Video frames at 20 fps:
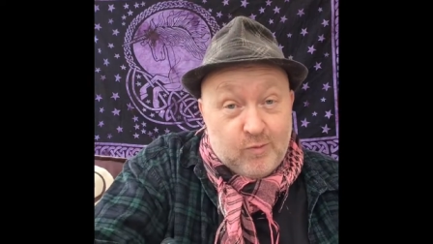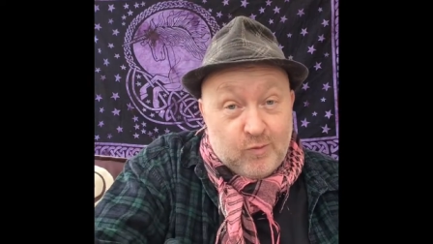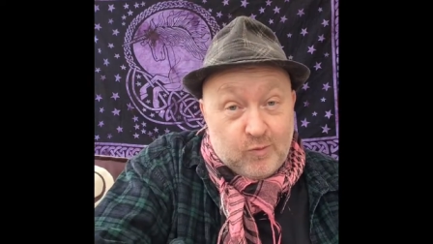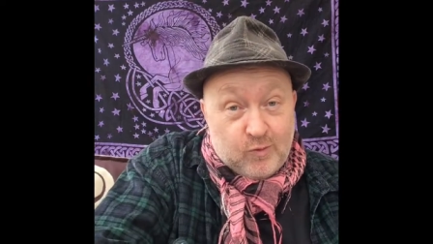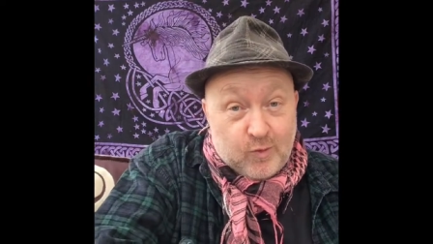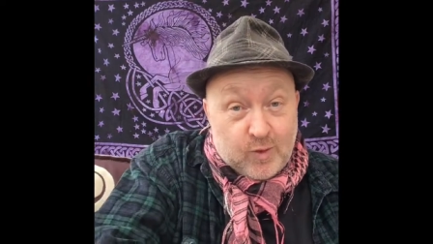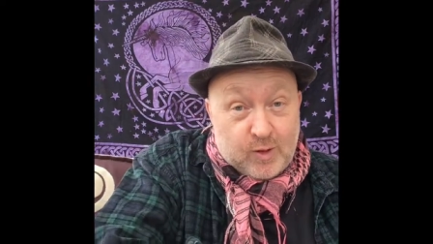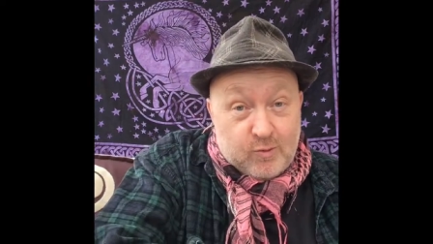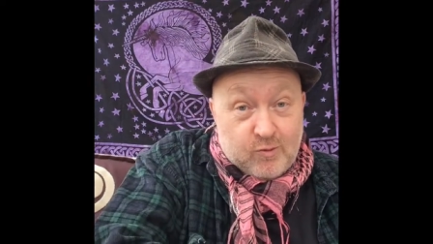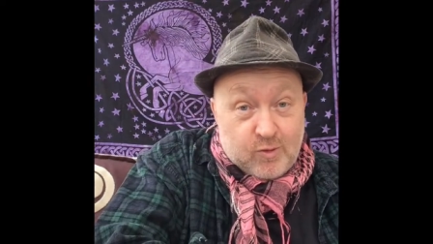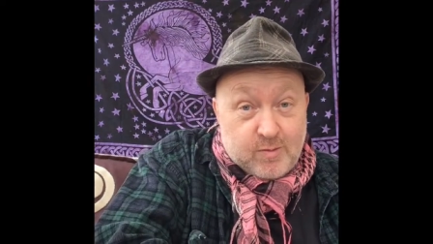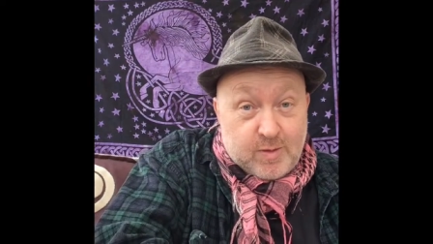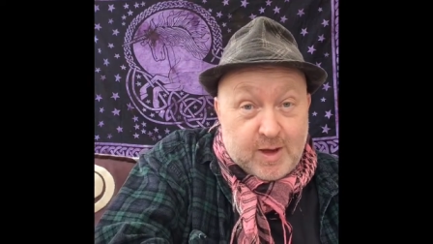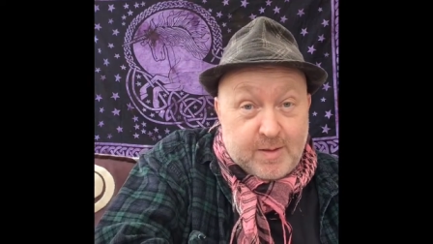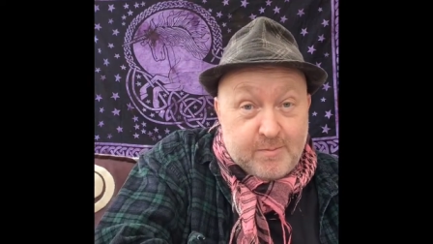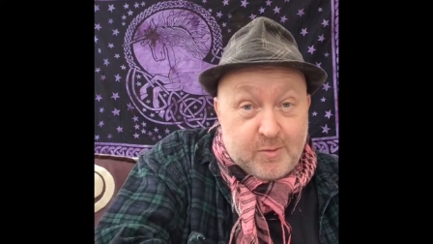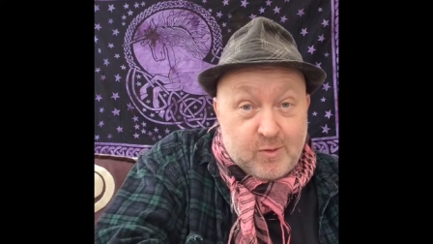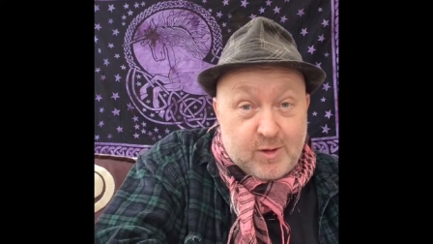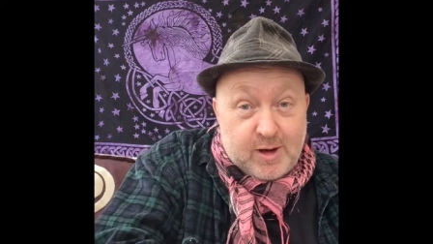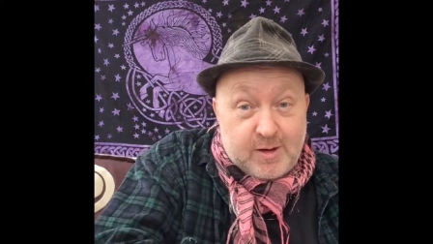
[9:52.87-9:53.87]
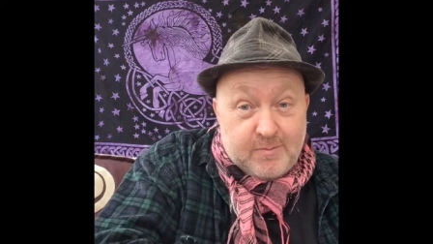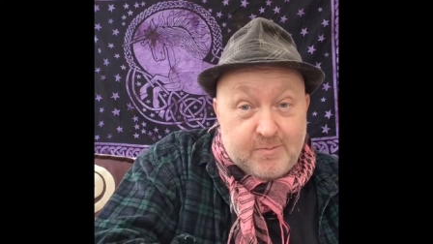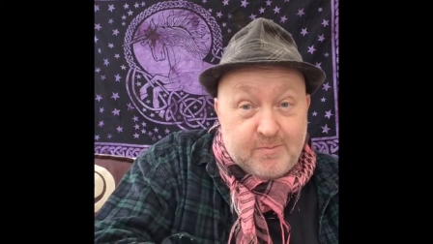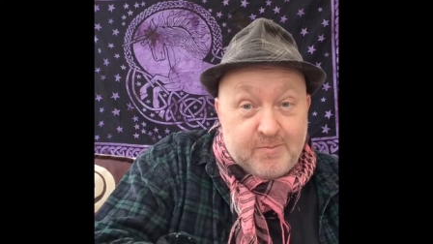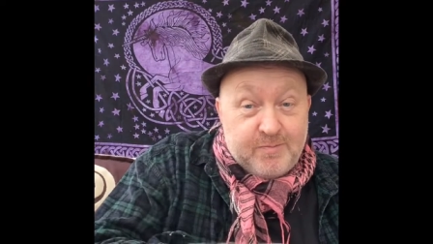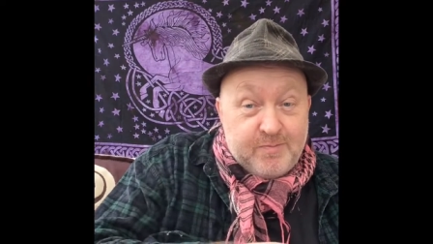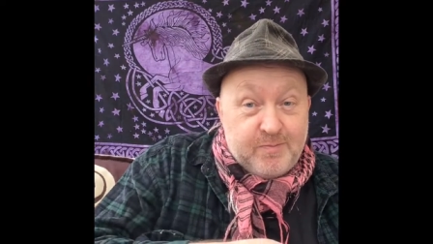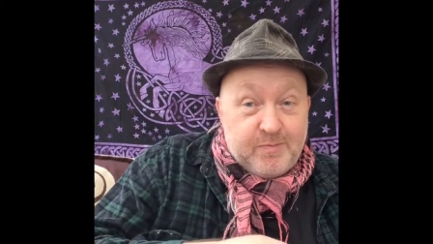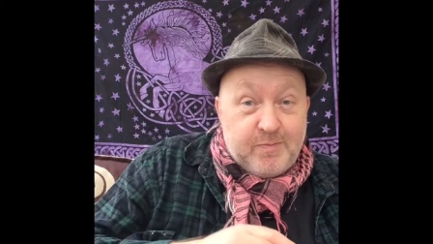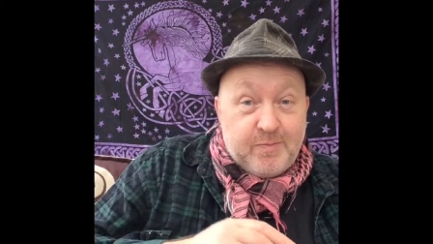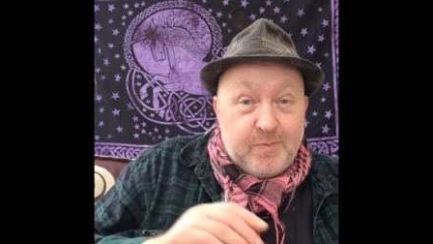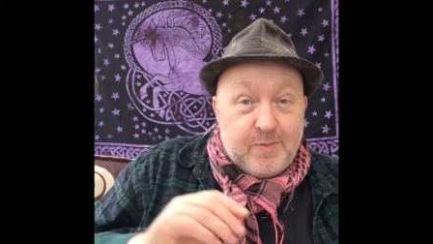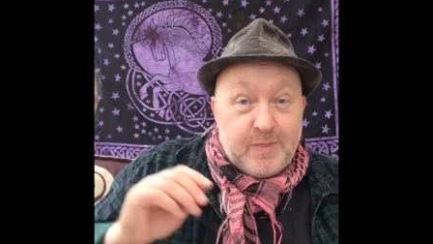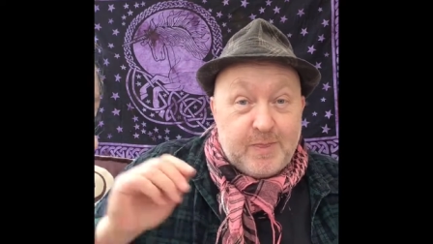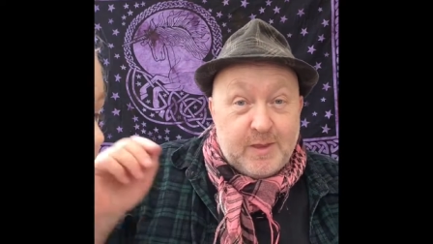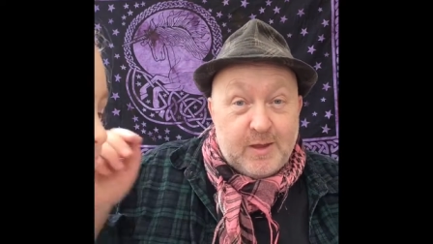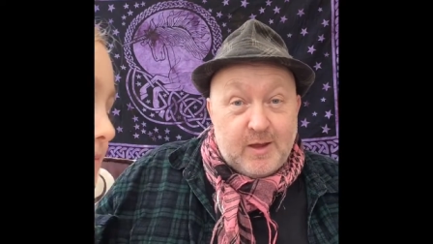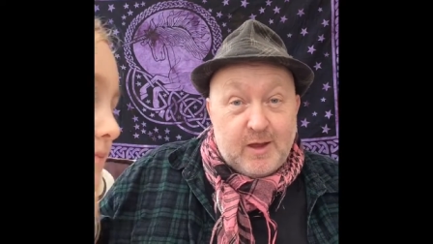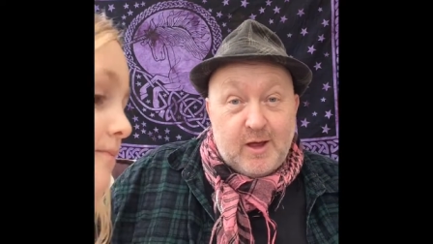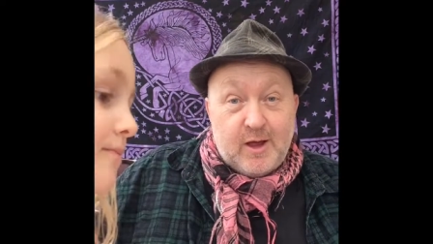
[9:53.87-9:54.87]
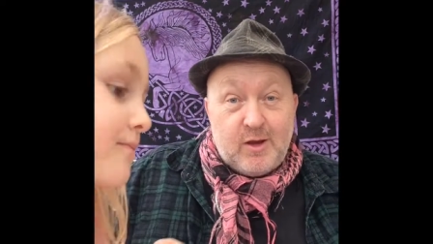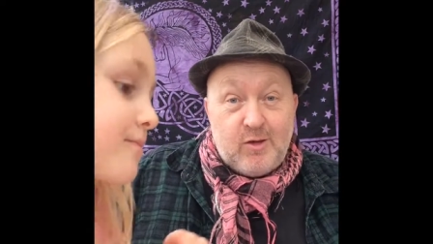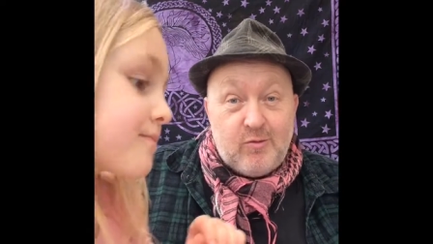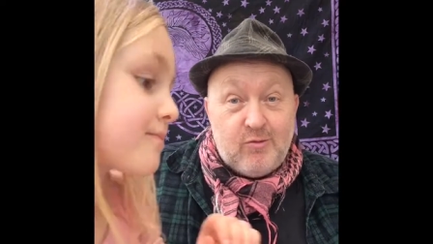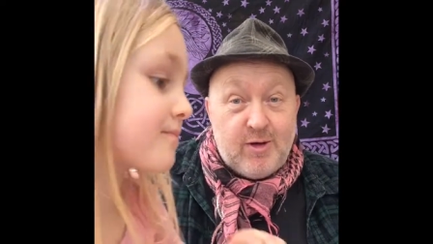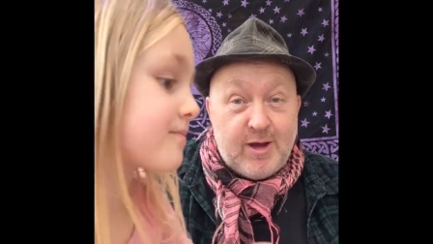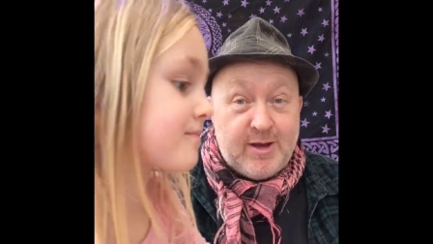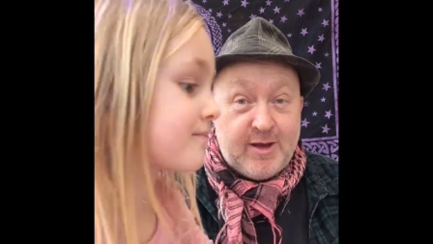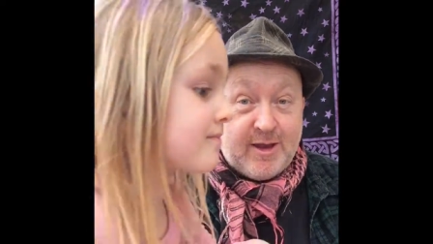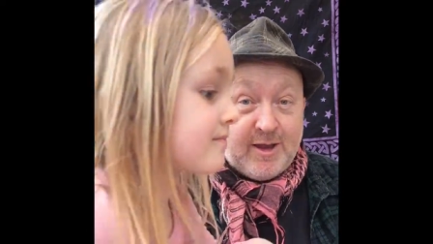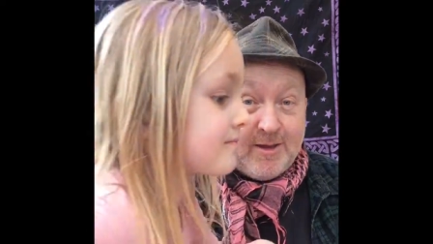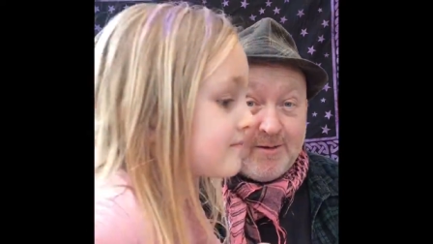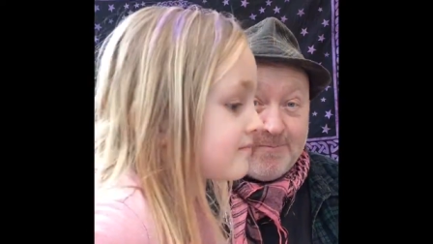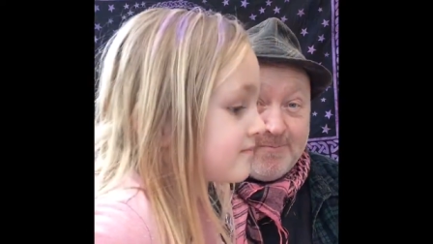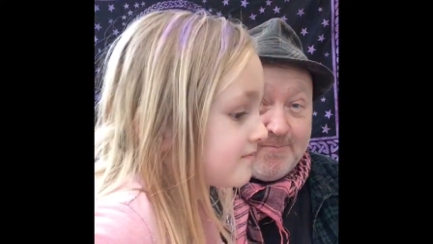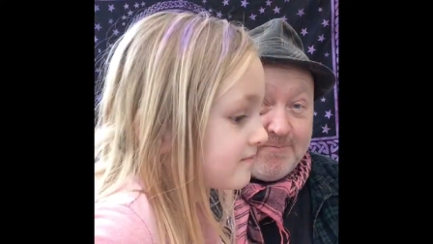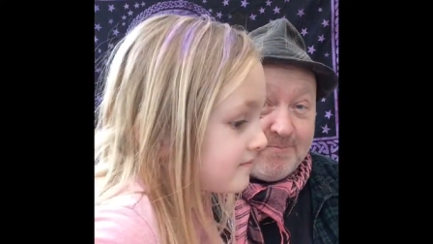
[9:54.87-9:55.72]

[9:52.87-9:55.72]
so I'd remember it. Are you ready?